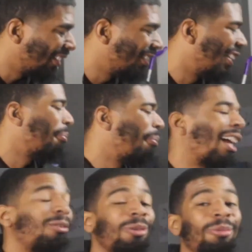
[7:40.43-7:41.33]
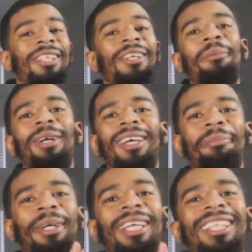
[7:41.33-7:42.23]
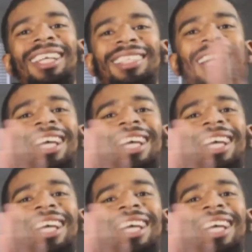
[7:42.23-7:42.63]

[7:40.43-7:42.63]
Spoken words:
It baffled me. But that's